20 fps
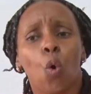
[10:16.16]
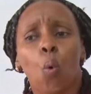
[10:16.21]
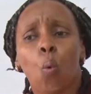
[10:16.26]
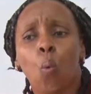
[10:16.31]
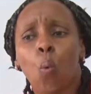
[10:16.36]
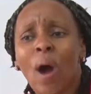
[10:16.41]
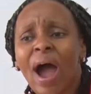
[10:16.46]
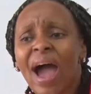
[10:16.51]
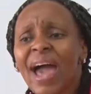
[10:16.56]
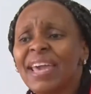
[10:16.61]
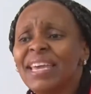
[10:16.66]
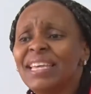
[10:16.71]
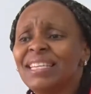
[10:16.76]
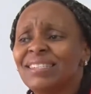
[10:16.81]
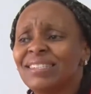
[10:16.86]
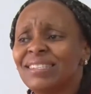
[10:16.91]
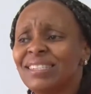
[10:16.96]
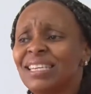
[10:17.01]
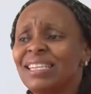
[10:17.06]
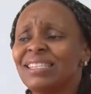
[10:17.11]
Why
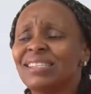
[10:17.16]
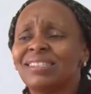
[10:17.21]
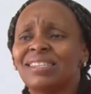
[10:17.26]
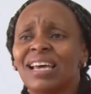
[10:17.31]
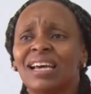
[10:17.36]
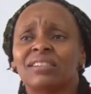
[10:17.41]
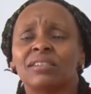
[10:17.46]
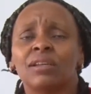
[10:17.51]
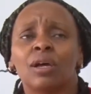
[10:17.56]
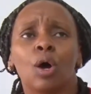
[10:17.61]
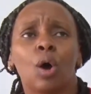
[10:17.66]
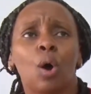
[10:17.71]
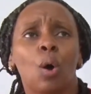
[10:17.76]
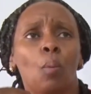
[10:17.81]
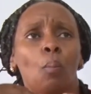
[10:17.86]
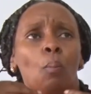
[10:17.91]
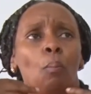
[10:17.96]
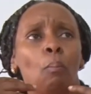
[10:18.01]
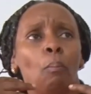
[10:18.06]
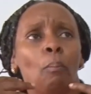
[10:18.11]
is it that
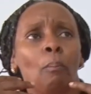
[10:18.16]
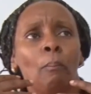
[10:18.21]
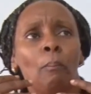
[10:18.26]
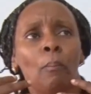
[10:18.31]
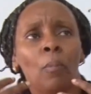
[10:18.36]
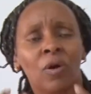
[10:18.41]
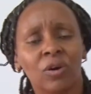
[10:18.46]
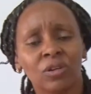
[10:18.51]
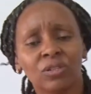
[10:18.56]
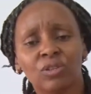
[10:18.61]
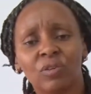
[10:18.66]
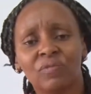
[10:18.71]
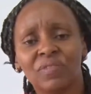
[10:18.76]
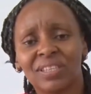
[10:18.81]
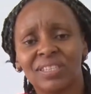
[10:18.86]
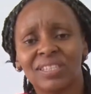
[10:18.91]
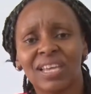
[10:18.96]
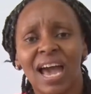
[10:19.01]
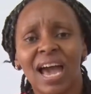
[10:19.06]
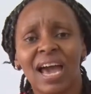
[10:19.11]
most of
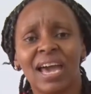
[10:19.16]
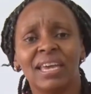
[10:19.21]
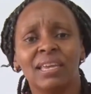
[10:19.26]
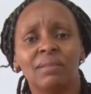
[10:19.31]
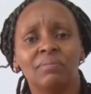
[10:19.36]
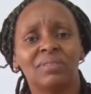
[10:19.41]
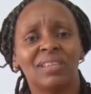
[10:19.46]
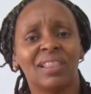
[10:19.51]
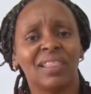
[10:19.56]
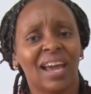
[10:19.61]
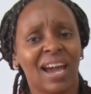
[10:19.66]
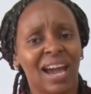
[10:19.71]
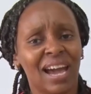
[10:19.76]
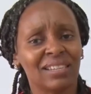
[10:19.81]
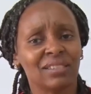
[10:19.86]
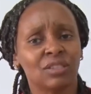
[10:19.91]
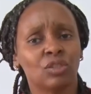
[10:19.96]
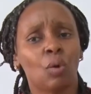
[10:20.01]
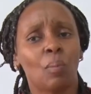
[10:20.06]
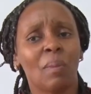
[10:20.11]
the times the
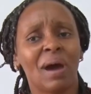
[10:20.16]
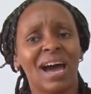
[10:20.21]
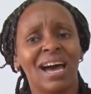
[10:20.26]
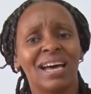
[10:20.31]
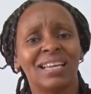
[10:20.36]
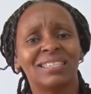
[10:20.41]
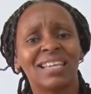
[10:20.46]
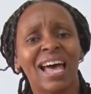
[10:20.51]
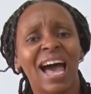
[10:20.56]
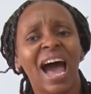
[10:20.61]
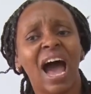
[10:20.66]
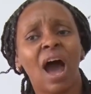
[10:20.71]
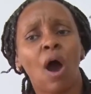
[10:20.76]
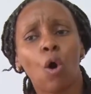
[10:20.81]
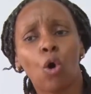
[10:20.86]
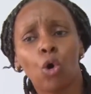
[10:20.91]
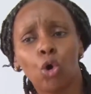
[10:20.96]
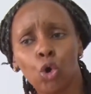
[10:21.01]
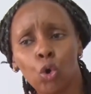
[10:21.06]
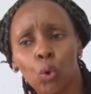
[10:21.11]
customers are
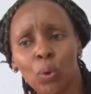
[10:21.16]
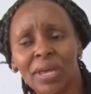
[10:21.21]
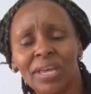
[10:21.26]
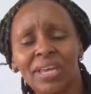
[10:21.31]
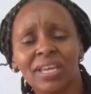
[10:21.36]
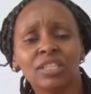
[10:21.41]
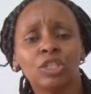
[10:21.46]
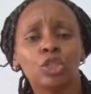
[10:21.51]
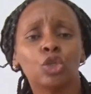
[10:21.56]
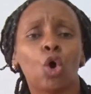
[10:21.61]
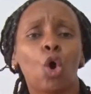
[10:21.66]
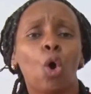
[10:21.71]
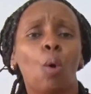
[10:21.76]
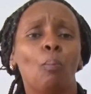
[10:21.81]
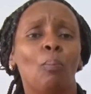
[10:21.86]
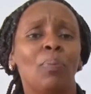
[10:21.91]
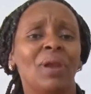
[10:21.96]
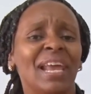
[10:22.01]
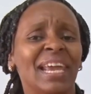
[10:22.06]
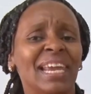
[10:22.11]
always
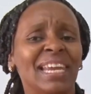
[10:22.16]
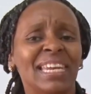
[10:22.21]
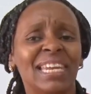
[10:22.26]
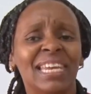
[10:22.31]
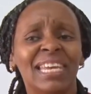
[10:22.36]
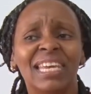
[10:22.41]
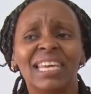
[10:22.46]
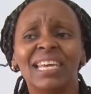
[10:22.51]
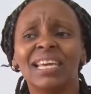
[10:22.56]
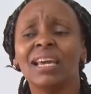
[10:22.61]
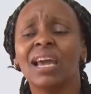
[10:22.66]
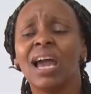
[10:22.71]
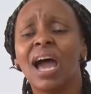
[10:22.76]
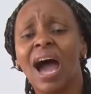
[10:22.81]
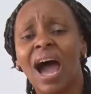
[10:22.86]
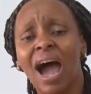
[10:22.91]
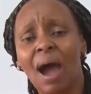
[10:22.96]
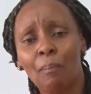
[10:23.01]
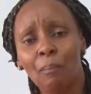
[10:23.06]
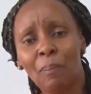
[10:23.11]
complaining
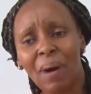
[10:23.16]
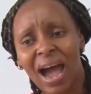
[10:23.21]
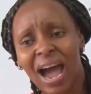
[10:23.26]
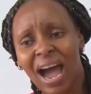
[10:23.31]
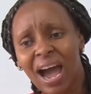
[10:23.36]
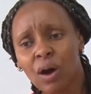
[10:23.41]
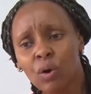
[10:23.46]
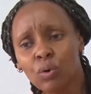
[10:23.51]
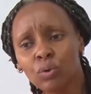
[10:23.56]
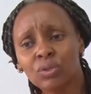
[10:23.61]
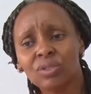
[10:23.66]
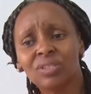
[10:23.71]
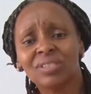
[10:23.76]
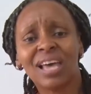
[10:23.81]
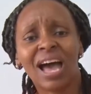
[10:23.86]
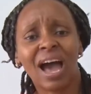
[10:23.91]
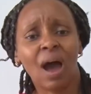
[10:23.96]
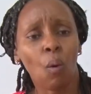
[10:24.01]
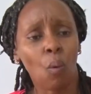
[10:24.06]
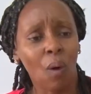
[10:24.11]
about
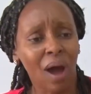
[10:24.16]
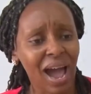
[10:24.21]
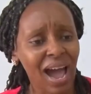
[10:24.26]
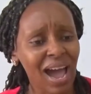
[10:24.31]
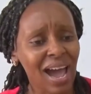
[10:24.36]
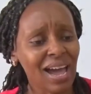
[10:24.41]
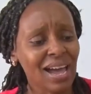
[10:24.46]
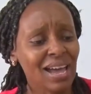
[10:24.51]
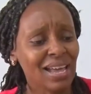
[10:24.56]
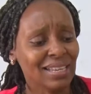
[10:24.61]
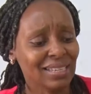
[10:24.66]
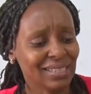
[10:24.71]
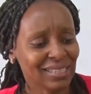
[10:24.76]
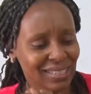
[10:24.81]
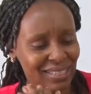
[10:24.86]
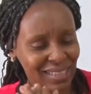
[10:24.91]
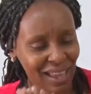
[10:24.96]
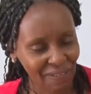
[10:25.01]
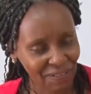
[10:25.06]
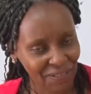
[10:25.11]
our
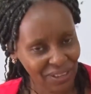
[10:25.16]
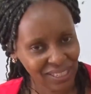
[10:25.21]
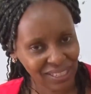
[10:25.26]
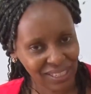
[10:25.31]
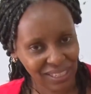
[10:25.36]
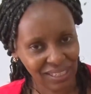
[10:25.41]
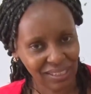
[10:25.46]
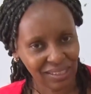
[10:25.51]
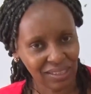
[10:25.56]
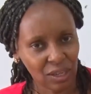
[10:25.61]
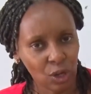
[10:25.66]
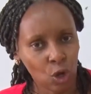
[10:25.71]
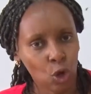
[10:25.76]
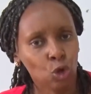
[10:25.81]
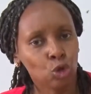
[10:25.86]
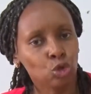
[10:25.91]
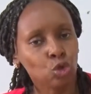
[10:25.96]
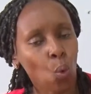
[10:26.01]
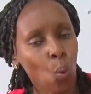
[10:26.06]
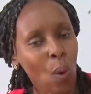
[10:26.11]
services?
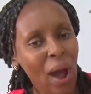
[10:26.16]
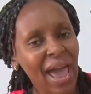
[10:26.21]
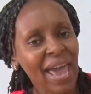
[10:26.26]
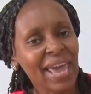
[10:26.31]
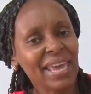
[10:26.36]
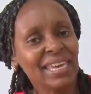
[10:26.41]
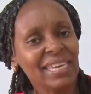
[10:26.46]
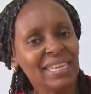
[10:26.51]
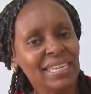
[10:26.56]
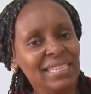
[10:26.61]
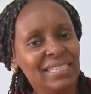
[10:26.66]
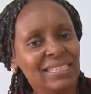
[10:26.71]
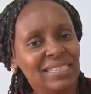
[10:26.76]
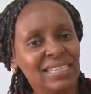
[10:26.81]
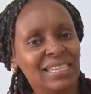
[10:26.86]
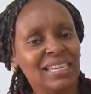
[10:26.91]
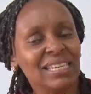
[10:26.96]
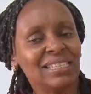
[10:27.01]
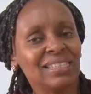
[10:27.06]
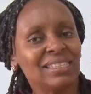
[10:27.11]
So why is
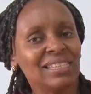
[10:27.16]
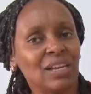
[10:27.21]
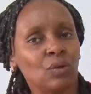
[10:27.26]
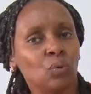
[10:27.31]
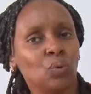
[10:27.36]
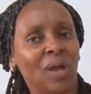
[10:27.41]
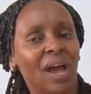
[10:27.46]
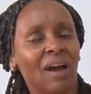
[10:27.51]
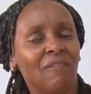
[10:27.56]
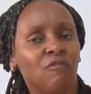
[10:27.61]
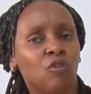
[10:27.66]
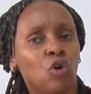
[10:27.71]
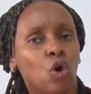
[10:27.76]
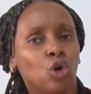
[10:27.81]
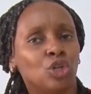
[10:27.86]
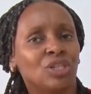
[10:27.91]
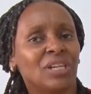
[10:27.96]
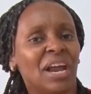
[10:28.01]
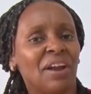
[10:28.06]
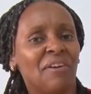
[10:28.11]
it that we have
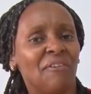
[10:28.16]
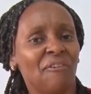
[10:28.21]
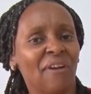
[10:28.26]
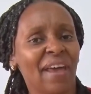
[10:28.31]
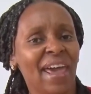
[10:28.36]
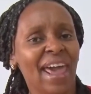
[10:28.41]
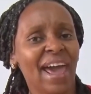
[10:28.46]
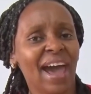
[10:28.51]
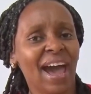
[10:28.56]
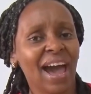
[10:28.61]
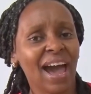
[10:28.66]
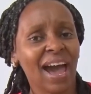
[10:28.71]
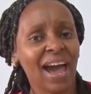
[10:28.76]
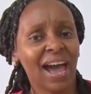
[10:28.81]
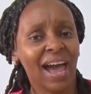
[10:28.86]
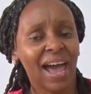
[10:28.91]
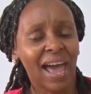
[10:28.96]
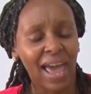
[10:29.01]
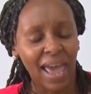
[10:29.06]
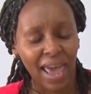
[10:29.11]
got rare,
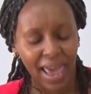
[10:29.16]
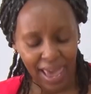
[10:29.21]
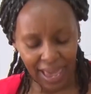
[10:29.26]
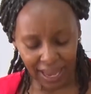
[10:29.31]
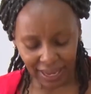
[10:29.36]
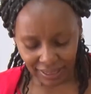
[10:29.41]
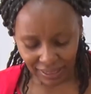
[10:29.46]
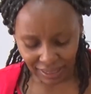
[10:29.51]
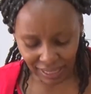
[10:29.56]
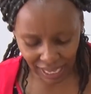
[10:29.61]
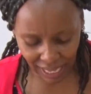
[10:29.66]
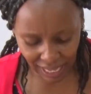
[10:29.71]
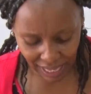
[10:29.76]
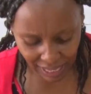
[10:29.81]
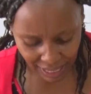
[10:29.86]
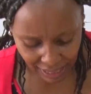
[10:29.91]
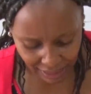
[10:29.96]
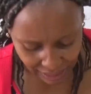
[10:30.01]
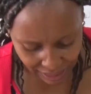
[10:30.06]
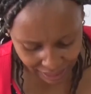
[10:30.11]

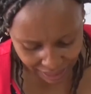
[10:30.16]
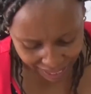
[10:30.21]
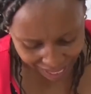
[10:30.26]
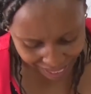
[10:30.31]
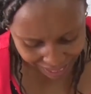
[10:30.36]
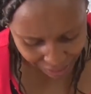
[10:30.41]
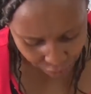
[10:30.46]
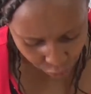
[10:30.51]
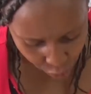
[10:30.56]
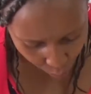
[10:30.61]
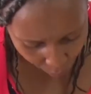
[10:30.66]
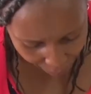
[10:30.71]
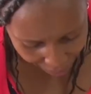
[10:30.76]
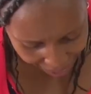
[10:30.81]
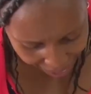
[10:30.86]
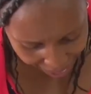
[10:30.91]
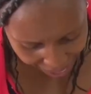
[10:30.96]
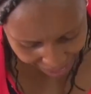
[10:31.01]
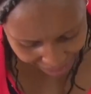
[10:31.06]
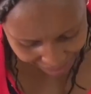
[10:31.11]
excellent
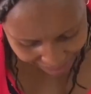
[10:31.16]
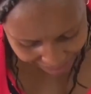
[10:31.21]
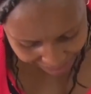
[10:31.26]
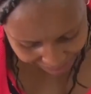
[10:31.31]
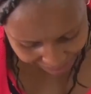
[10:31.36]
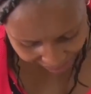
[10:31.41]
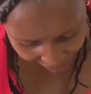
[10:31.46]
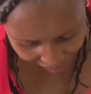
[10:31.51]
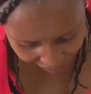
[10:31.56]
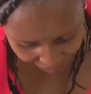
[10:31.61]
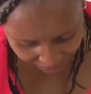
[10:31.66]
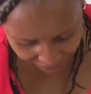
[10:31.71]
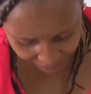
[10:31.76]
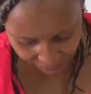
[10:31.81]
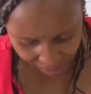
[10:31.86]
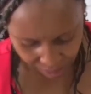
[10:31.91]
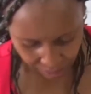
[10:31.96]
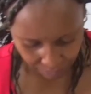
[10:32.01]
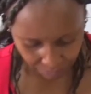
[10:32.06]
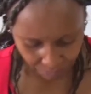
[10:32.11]
customer
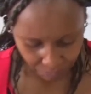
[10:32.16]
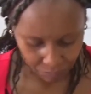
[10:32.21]
service?